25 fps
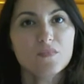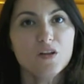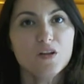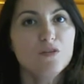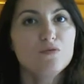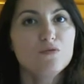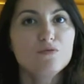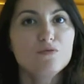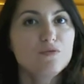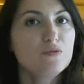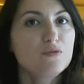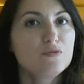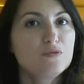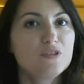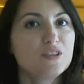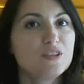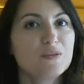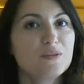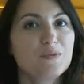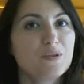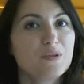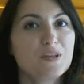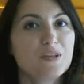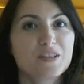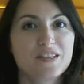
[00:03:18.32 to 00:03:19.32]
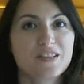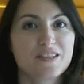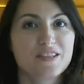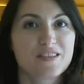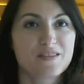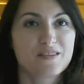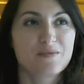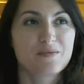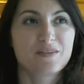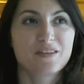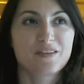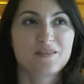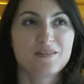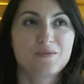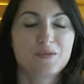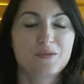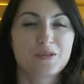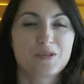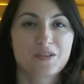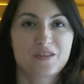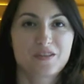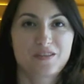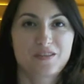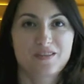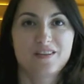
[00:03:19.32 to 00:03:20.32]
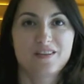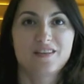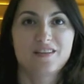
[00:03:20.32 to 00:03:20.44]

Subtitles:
food reward it works.